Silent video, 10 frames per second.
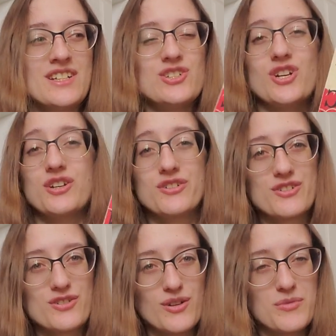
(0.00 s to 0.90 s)
gender
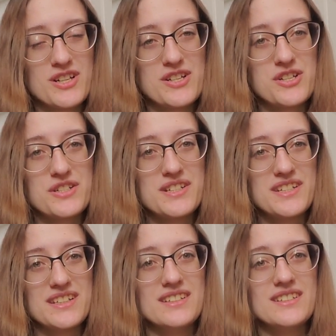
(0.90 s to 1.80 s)
discrimination
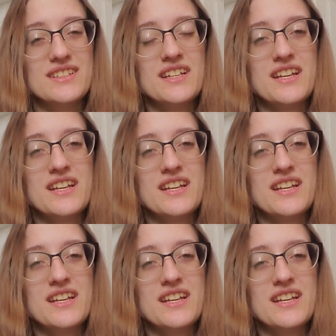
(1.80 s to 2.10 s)
in